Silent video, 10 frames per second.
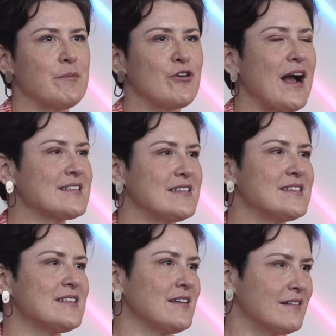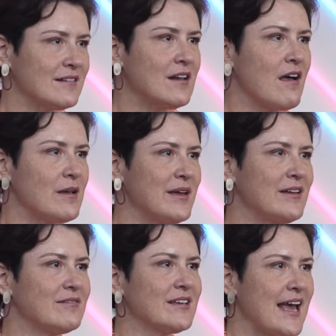practiced in
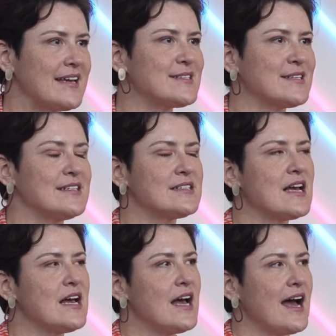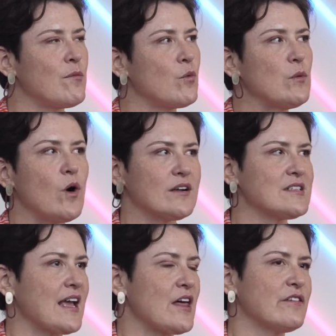climate cases. And we worked
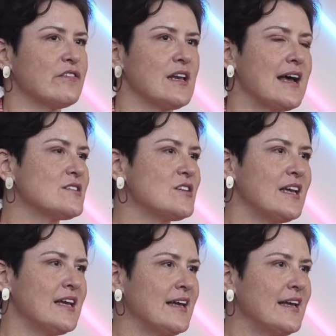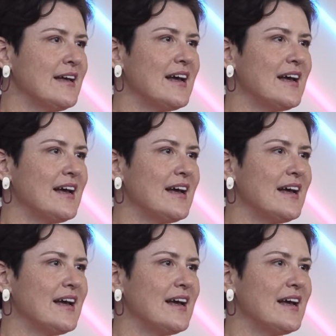together for the last year